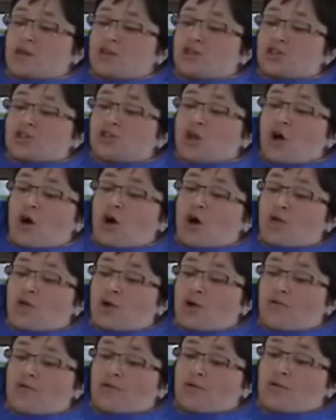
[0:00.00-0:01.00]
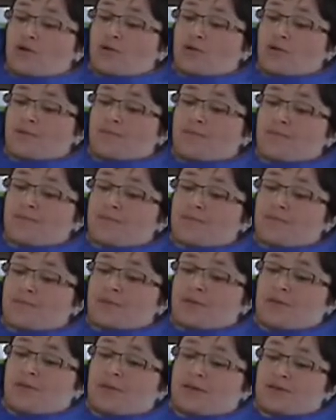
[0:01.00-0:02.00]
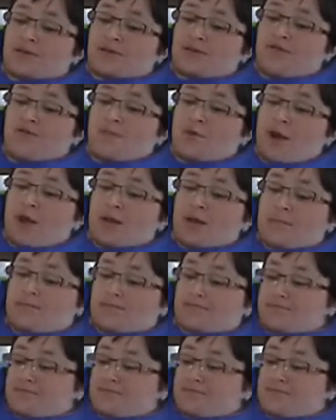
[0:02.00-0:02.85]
just all over the pieces of bread.